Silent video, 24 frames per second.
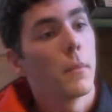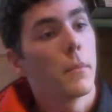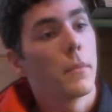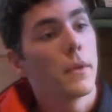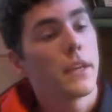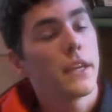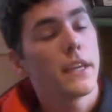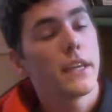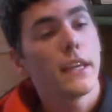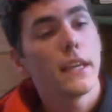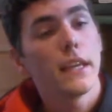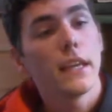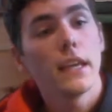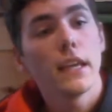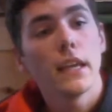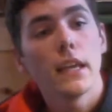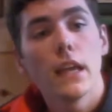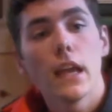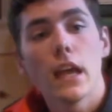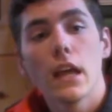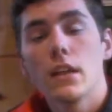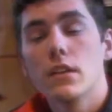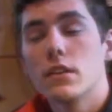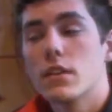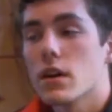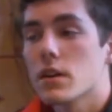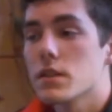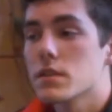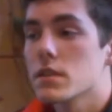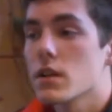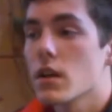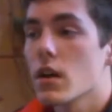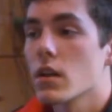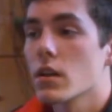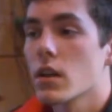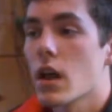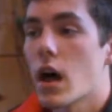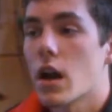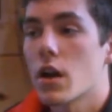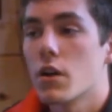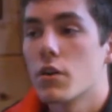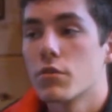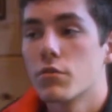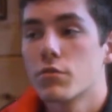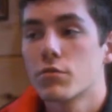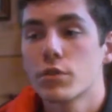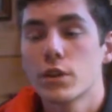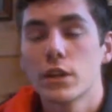He does a lot
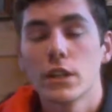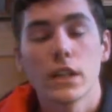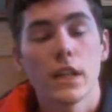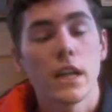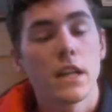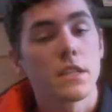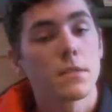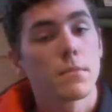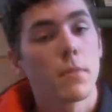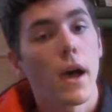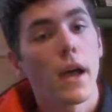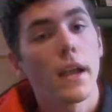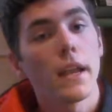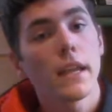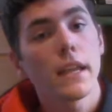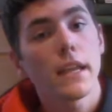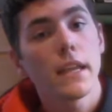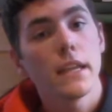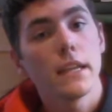of freelance mining.